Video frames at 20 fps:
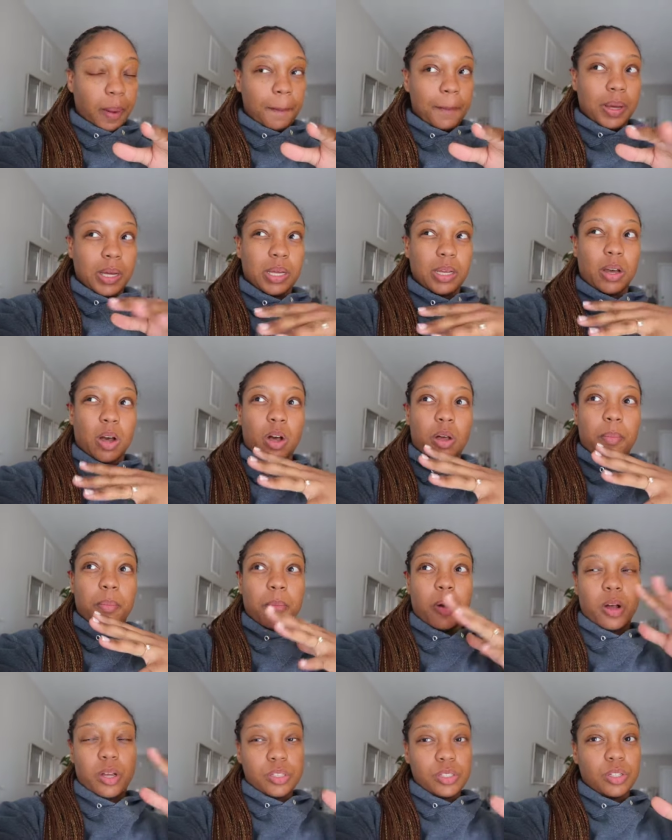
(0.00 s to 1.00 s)
but
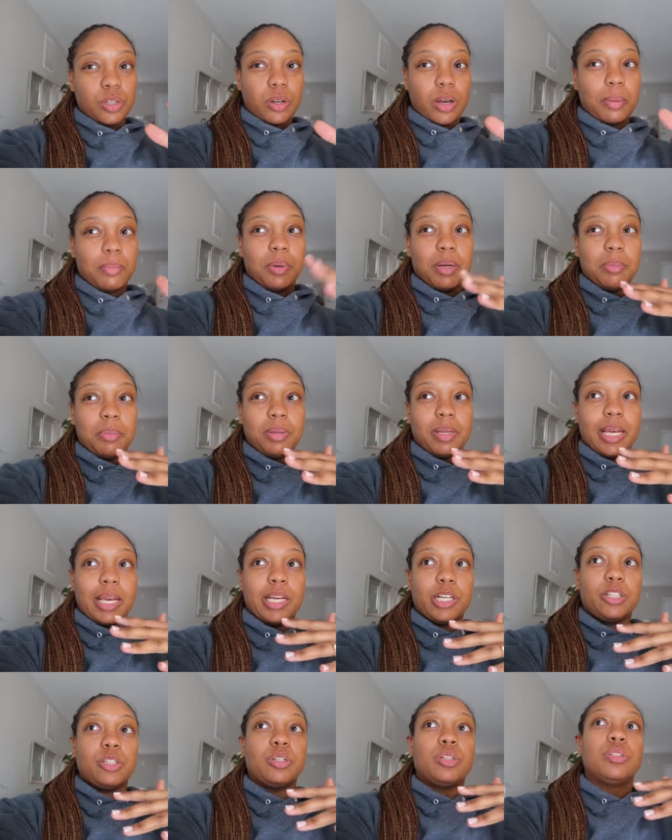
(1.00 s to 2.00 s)
also I'm gonna be
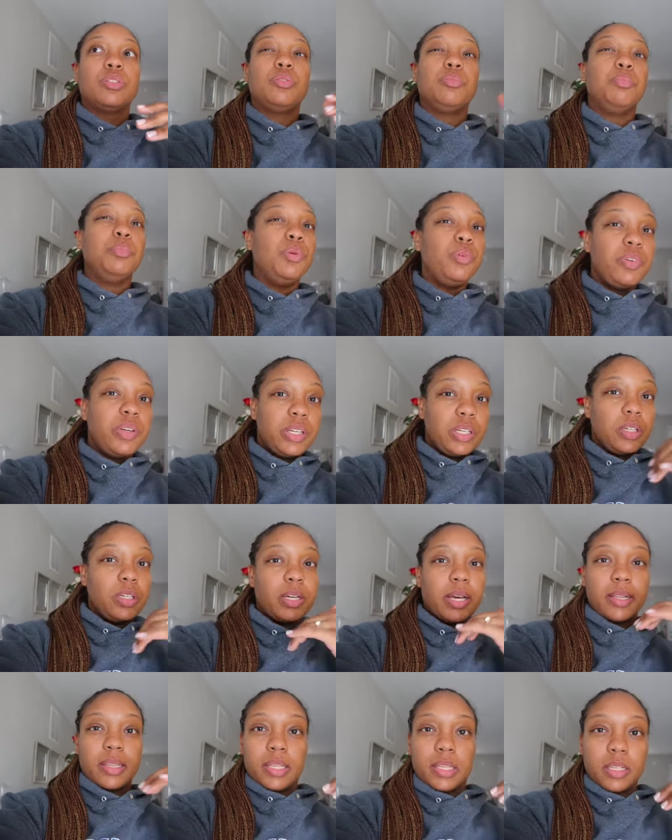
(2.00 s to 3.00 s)
like
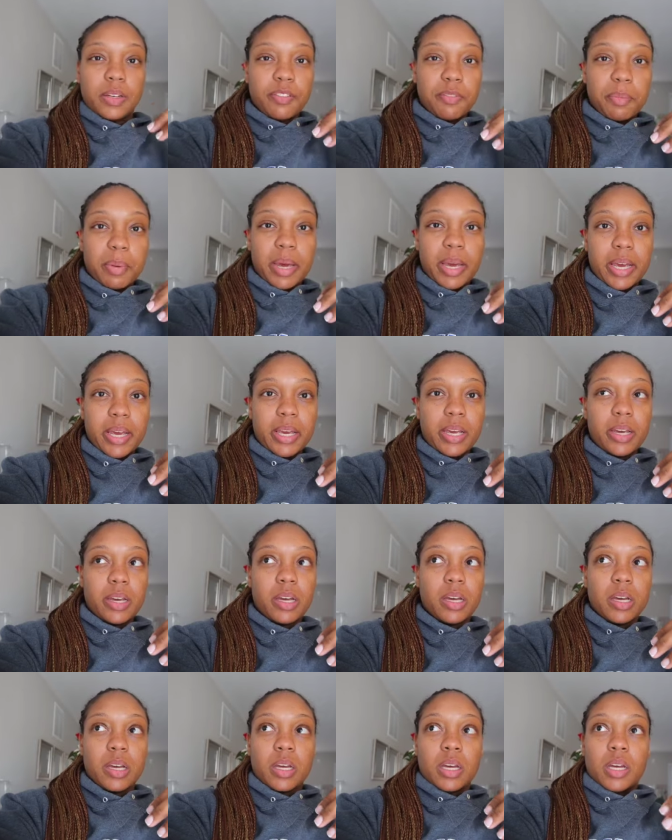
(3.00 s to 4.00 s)
moving at the end of May
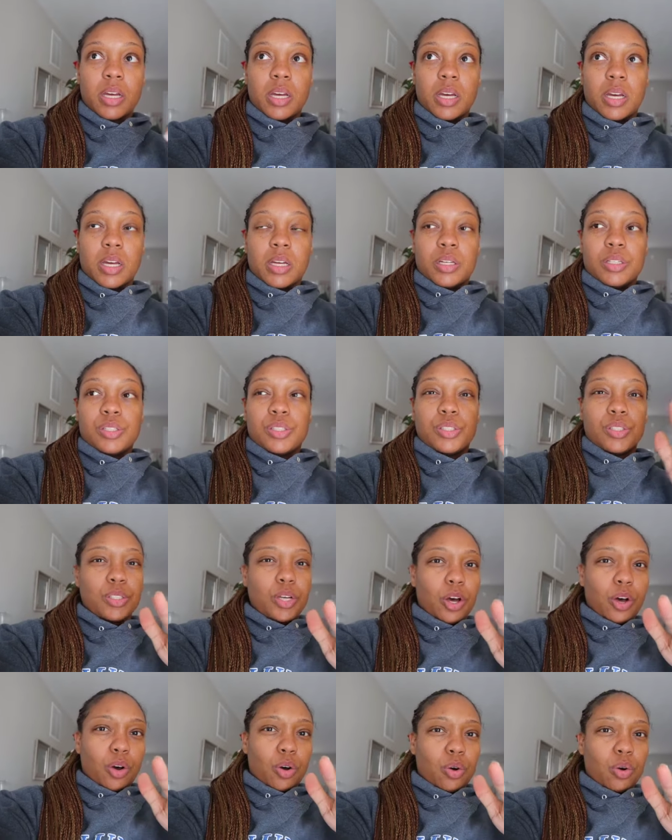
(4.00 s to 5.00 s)

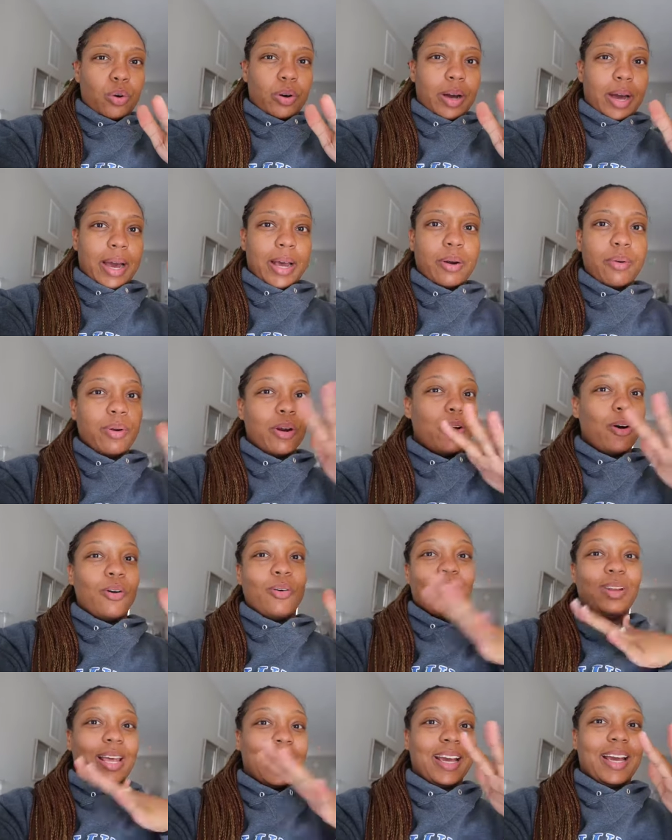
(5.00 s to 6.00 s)
so I don't
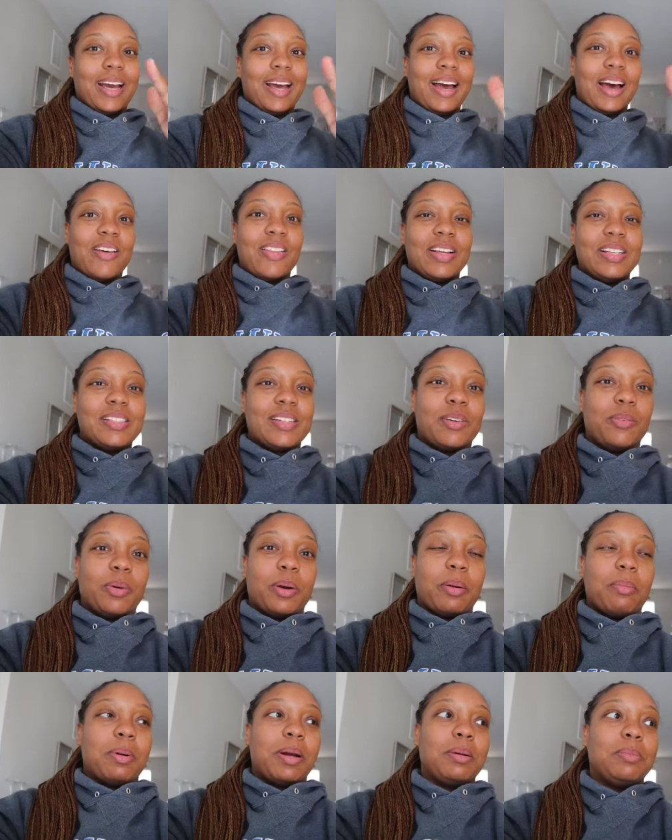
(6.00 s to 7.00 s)
know like how that's gonna
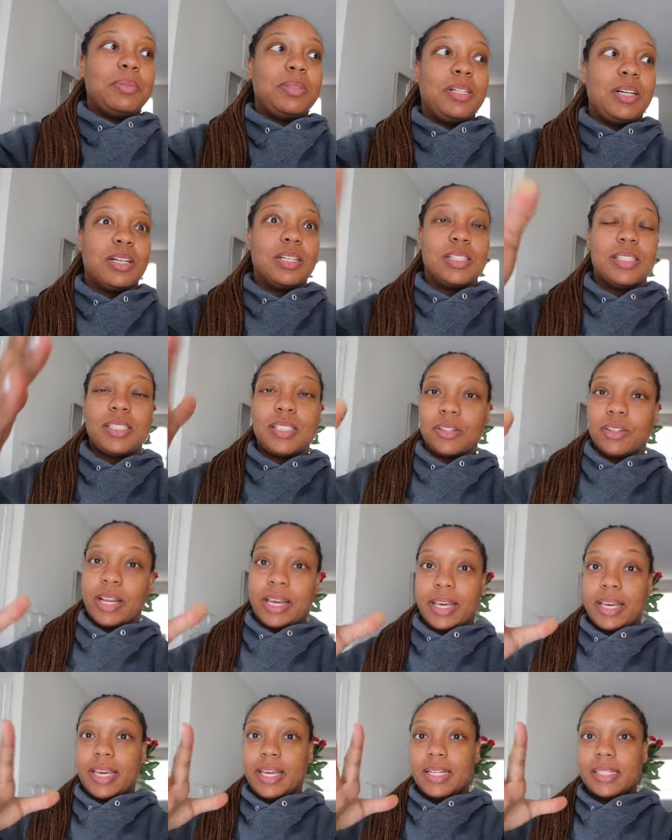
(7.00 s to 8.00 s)
work but I'm gonna still
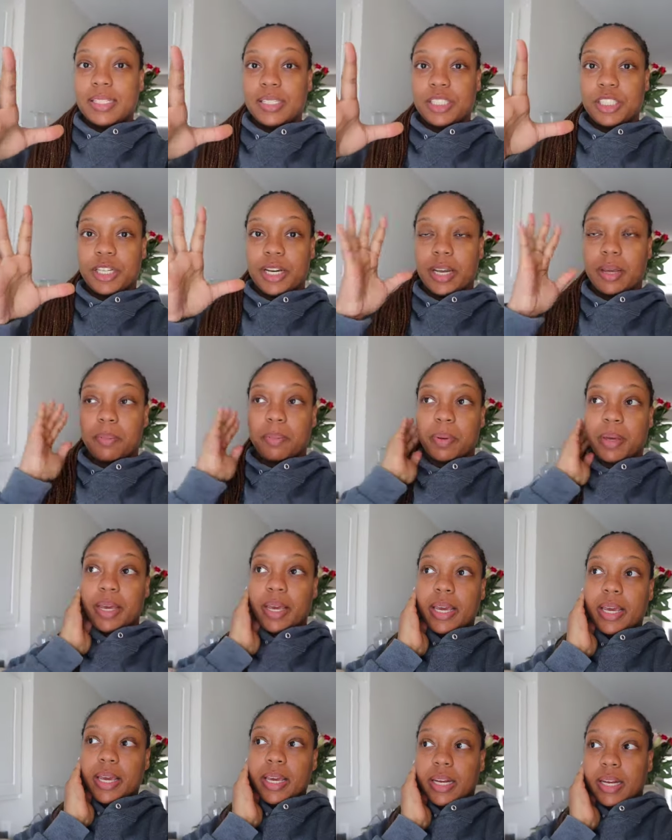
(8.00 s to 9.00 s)
like get into shape
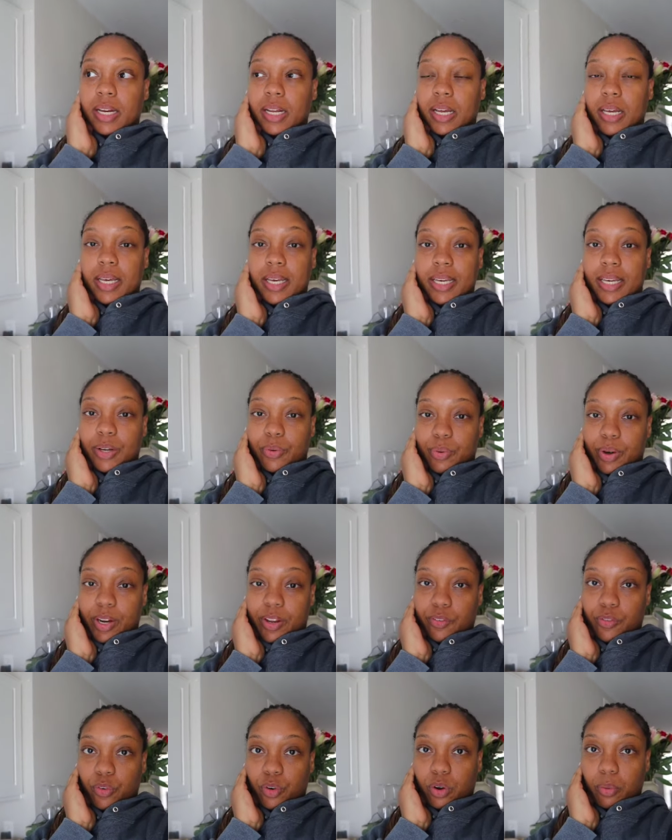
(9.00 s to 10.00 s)
and get
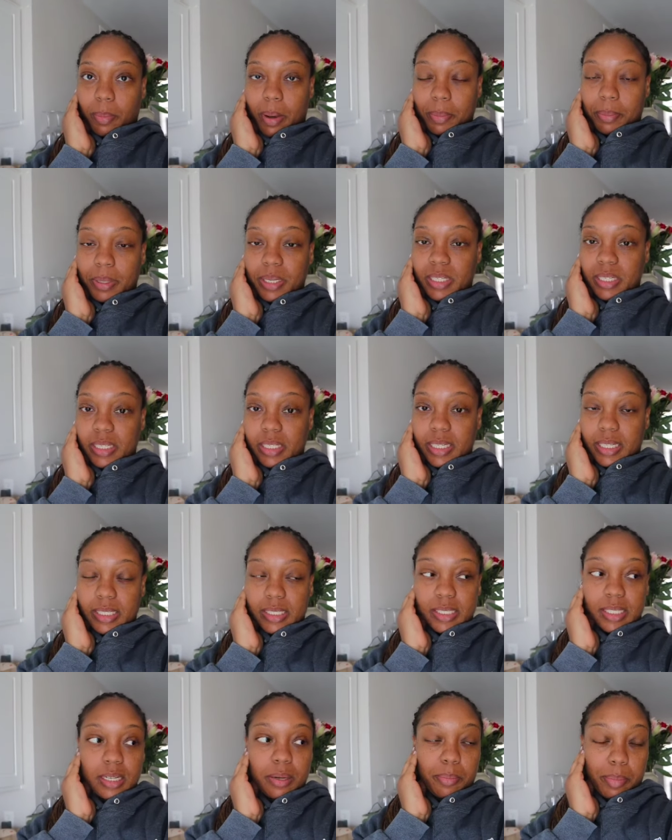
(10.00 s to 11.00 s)
ready for my PT
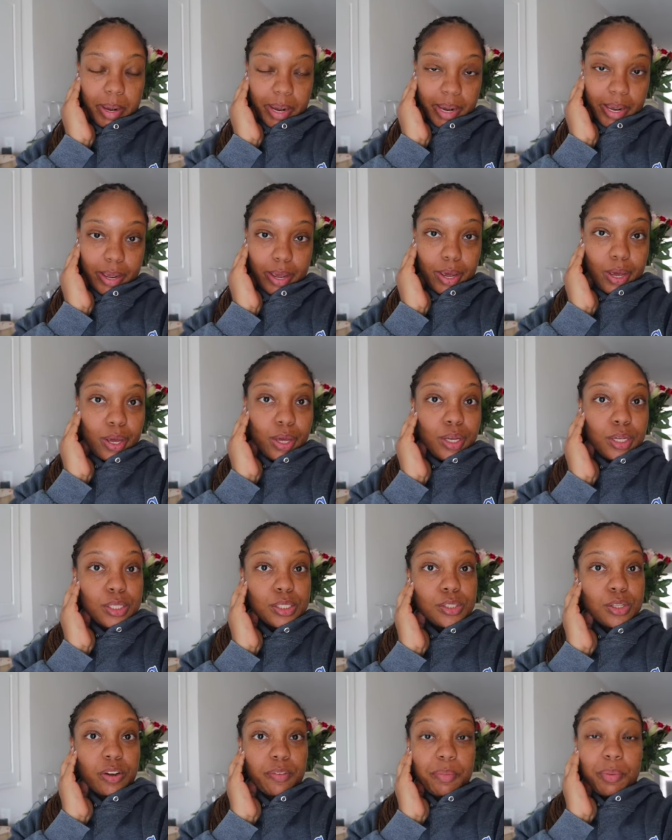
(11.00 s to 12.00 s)
test in May
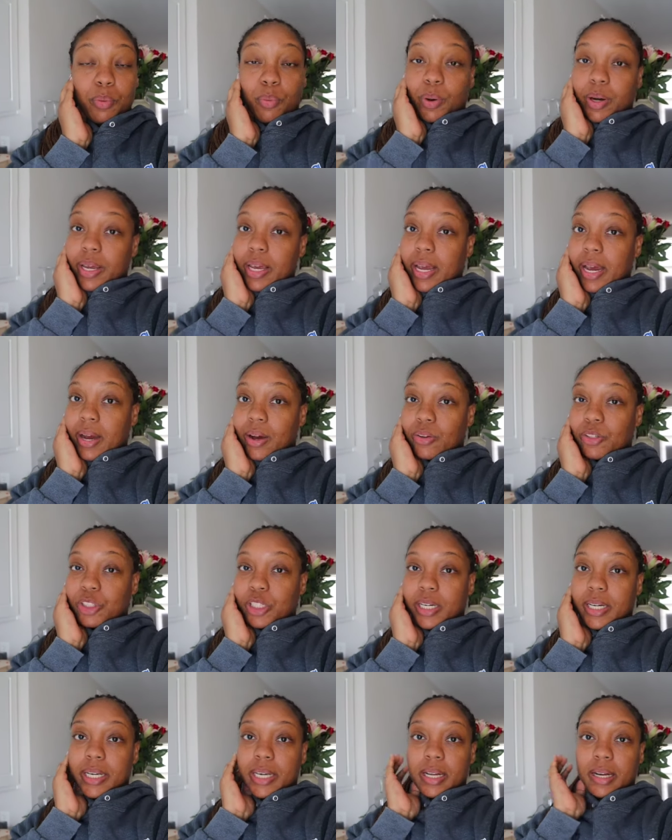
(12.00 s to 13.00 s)
so I've been working out
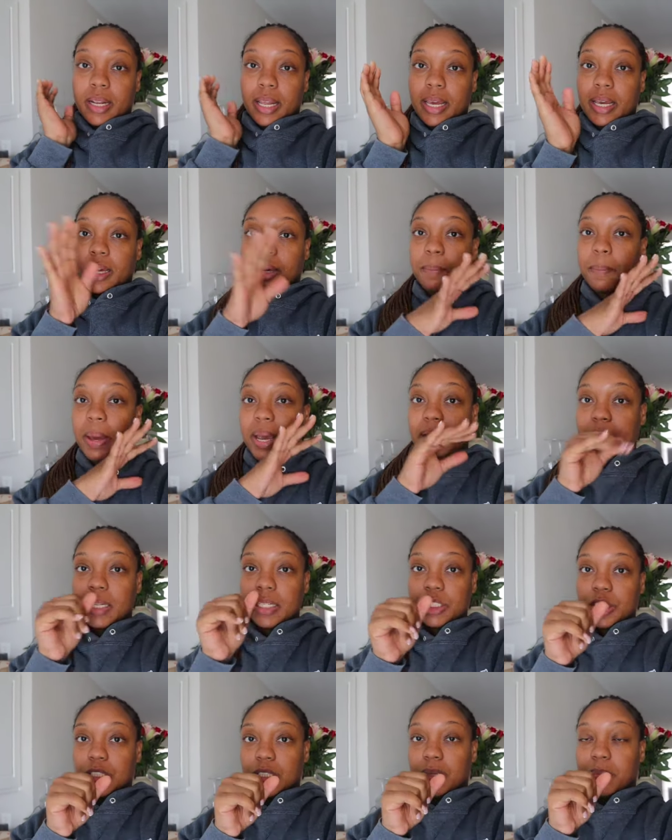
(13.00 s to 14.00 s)
trying to get like back in
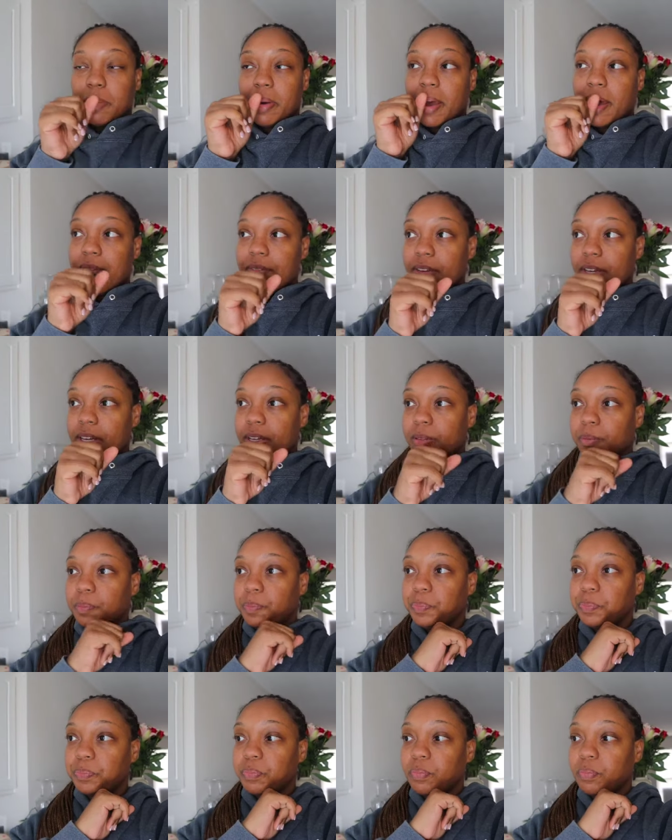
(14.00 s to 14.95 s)
the gym heavy